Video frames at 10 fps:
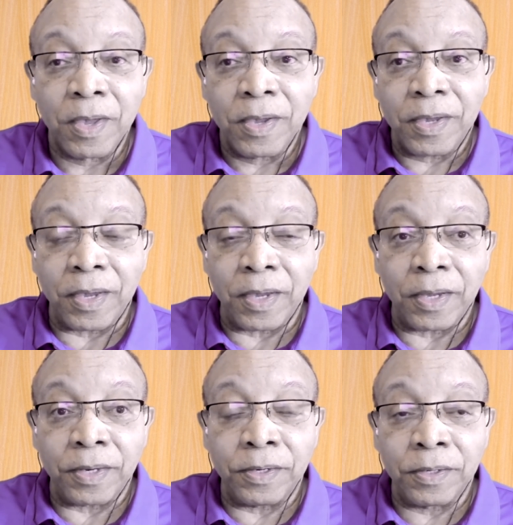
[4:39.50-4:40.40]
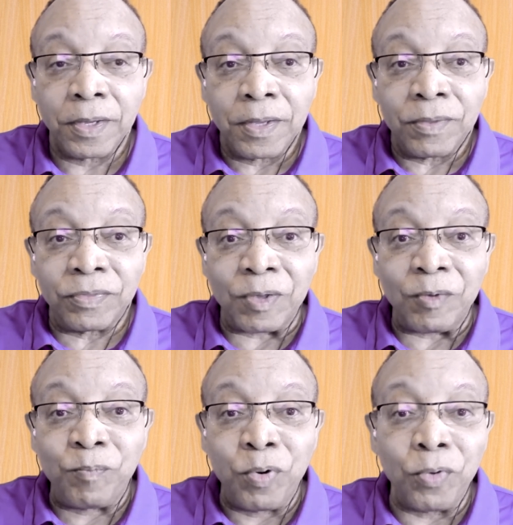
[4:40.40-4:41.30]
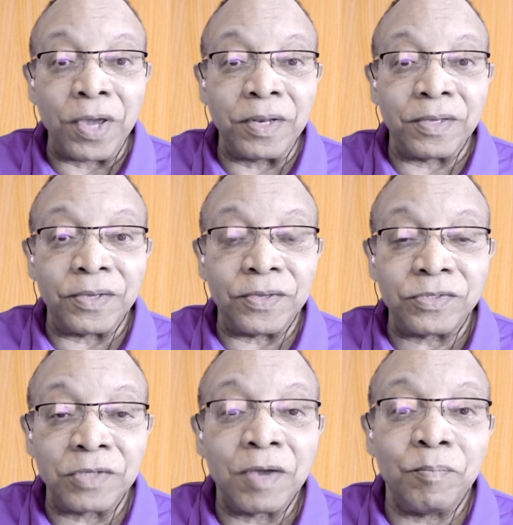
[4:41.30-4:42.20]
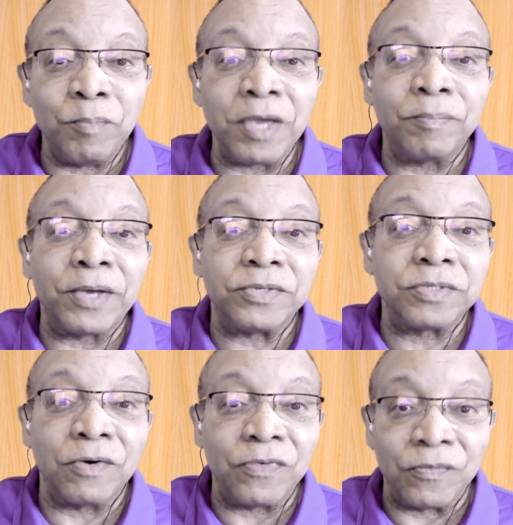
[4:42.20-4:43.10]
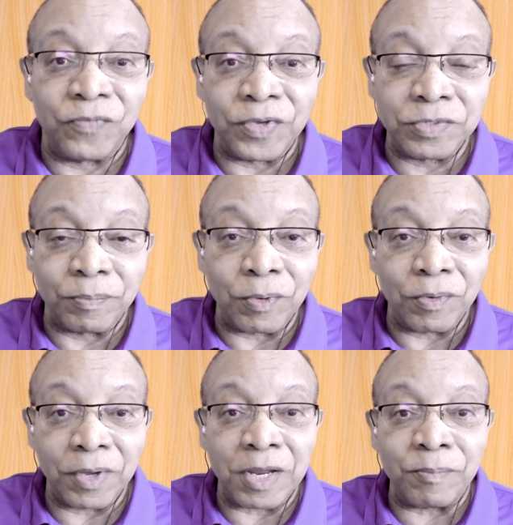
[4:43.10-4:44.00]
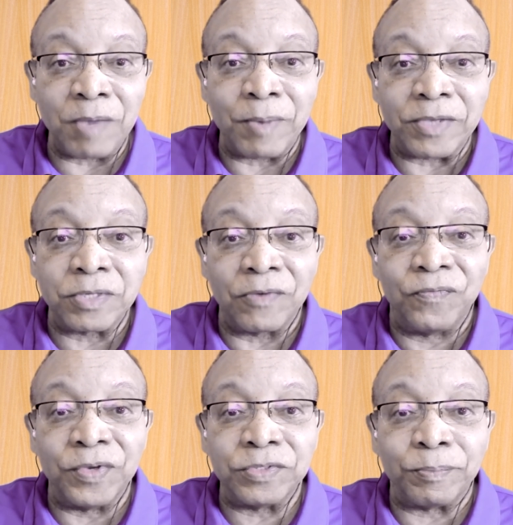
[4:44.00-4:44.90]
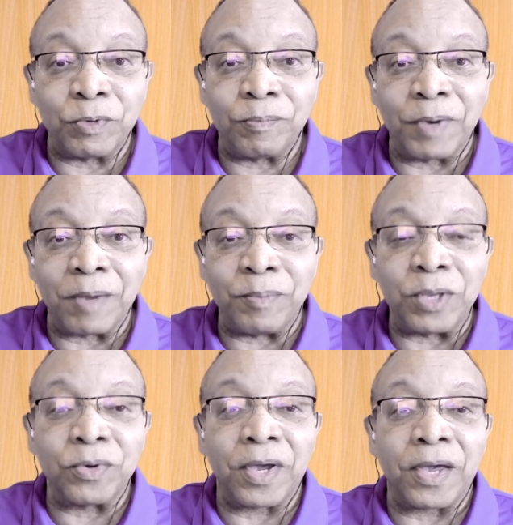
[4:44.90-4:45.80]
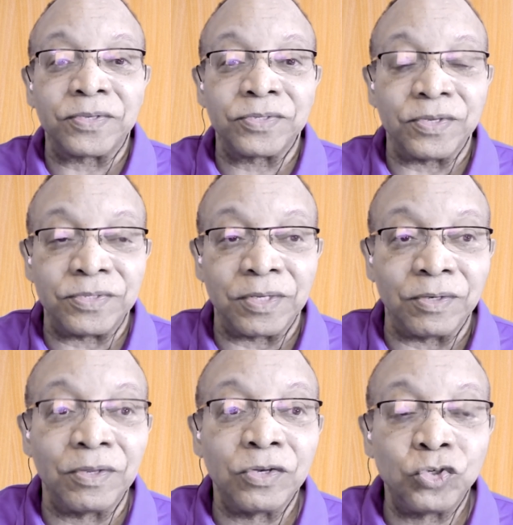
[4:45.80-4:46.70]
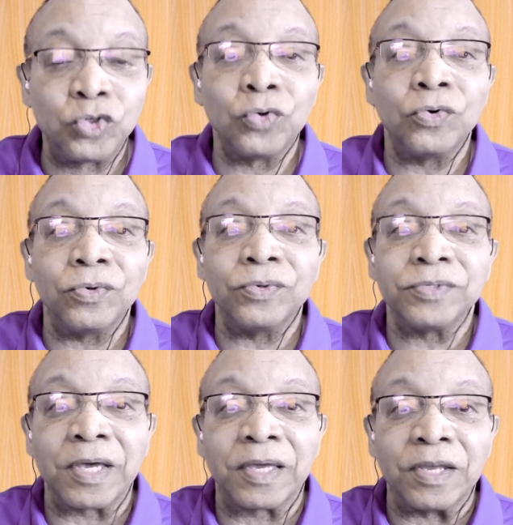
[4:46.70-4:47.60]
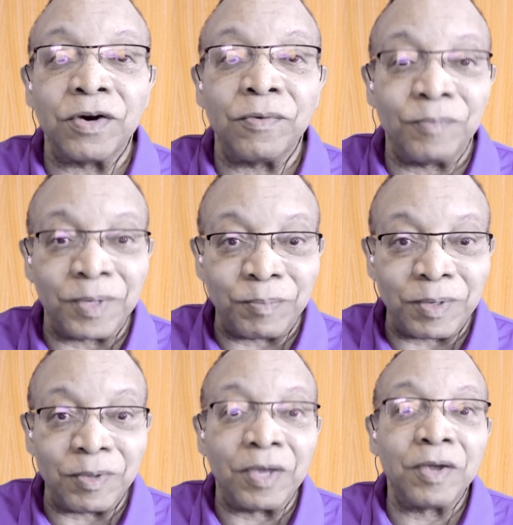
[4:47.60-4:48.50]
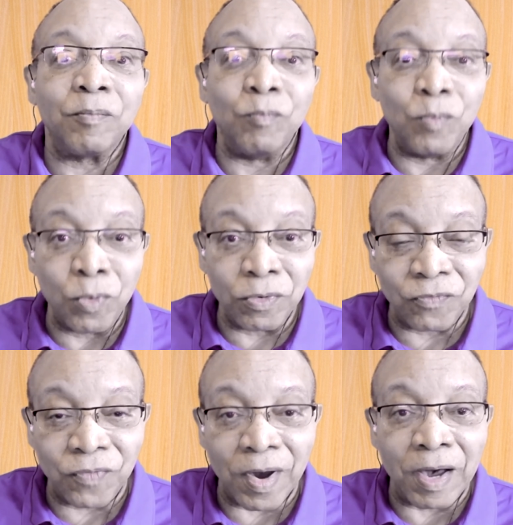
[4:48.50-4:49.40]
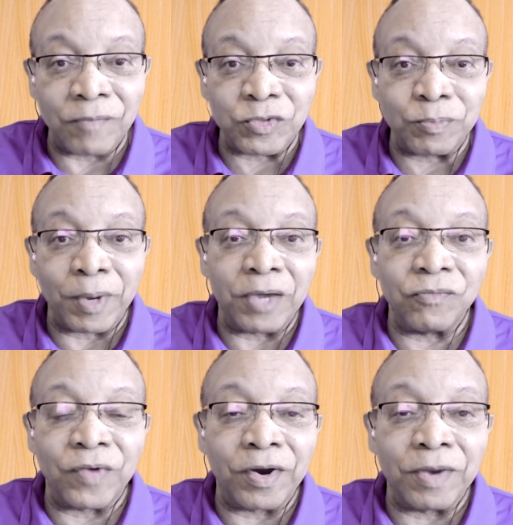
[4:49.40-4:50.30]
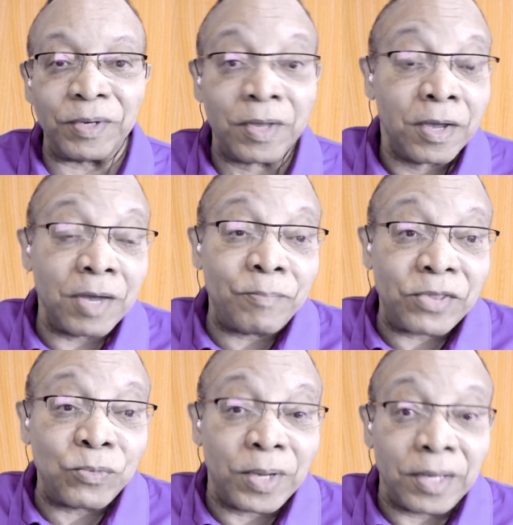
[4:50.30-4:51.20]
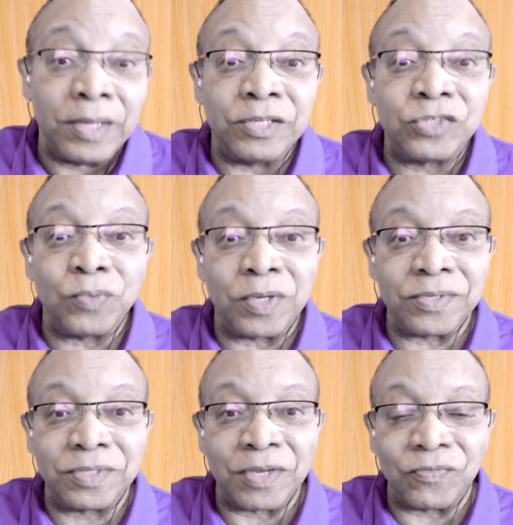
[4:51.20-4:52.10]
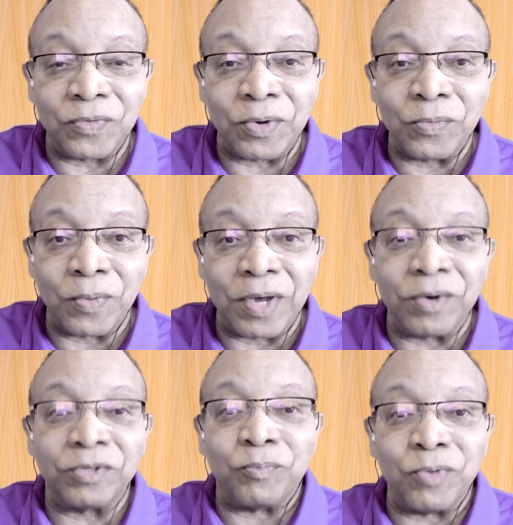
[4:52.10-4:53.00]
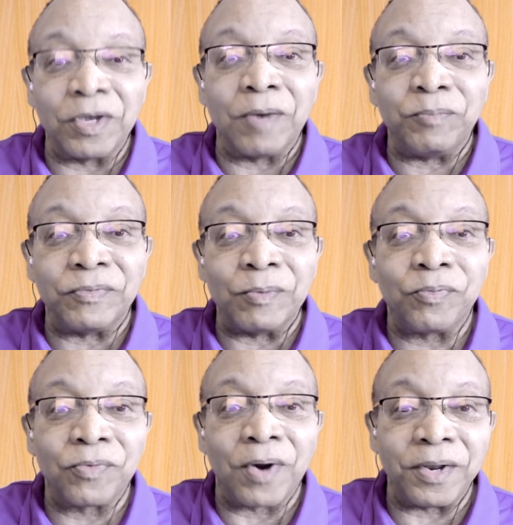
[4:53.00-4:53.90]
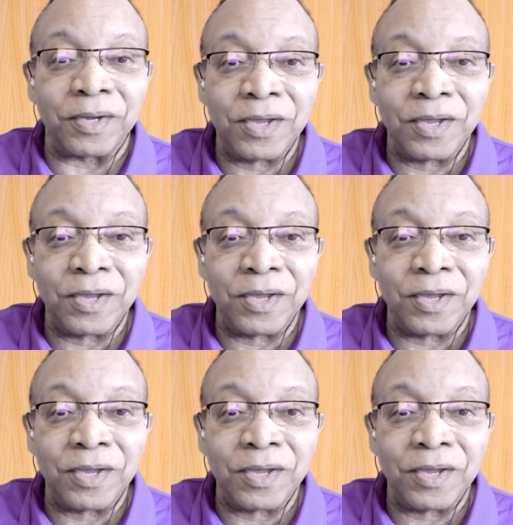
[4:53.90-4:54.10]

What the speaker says: And the point is make myself visible. And I make myself visible by better accessing tools that can help me be more involved with my environment. And by the way, industry has done very well to bring up different product